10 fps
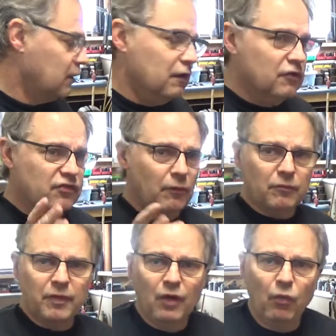
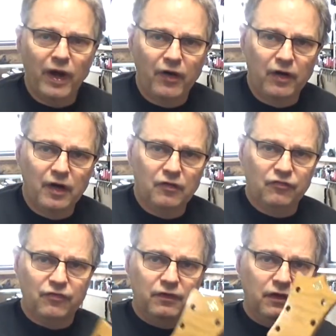Something to be aware
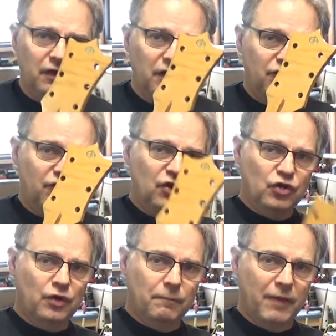of if
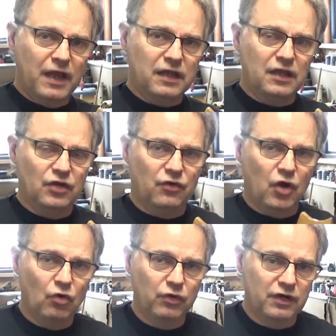you're making your
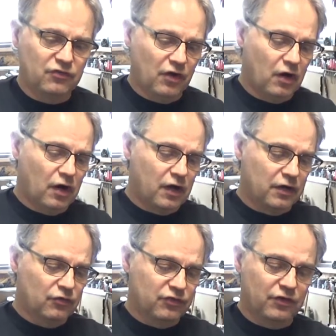own guitar,
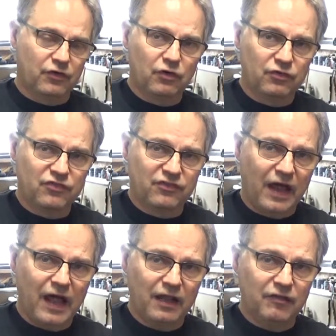using your own
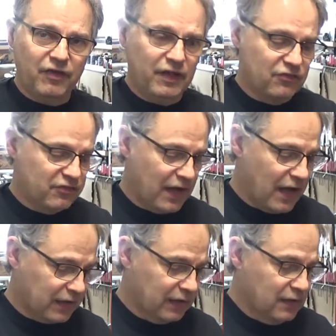style of
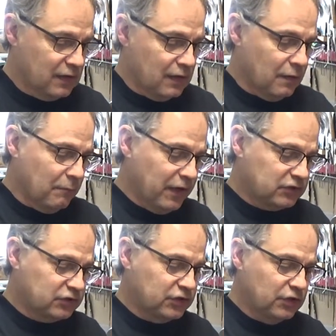headstock, make
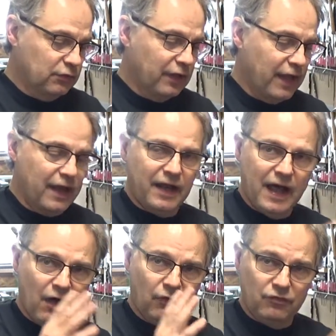sure you lay it
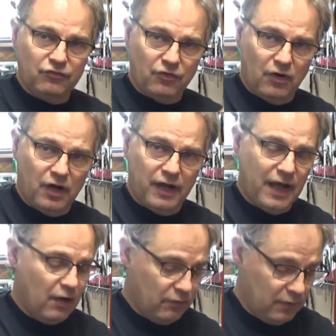out, draw it
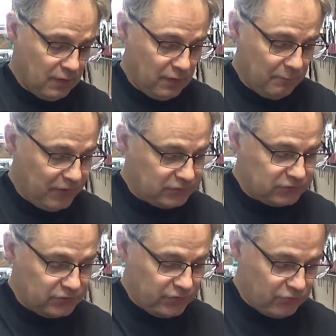out, make
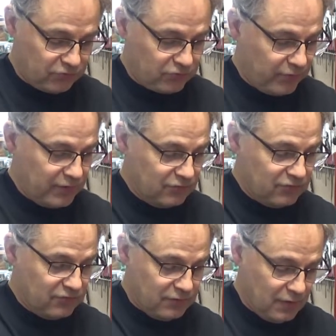sure your
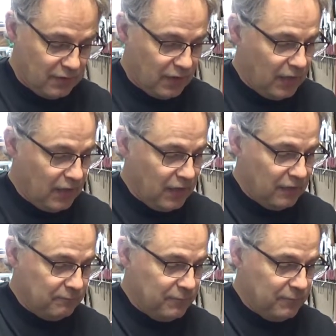strings uh,